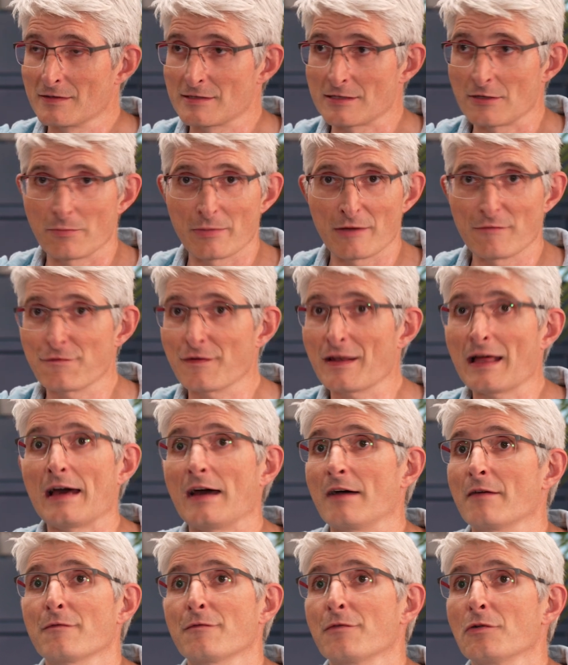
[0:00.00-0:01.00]
So it'd be flat
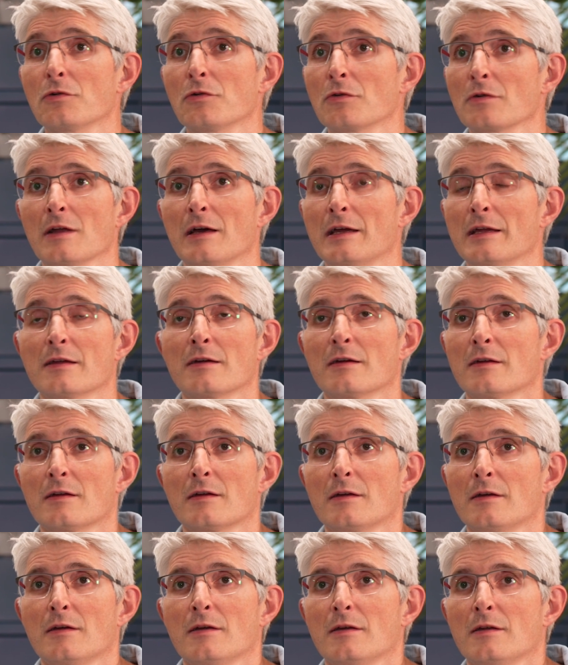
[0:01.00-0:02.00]
for
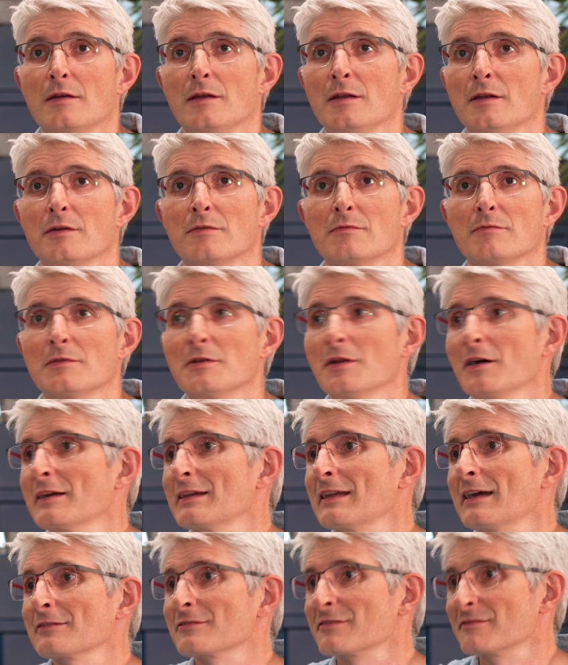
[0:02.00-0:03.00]

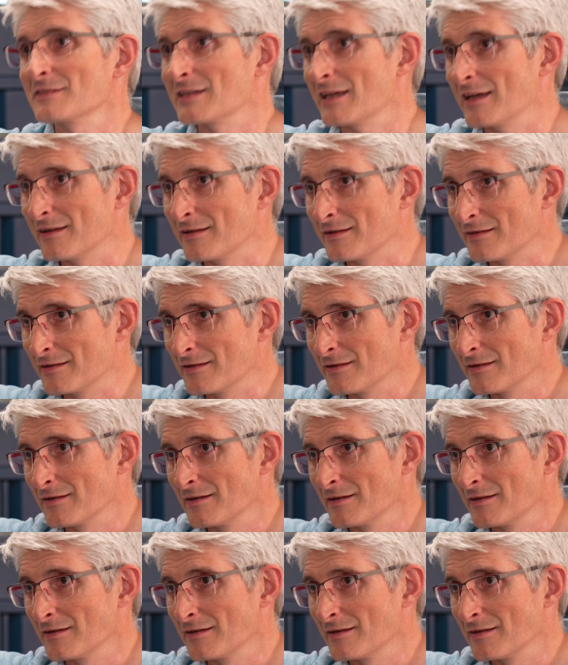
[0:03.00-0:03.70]
9 out of 10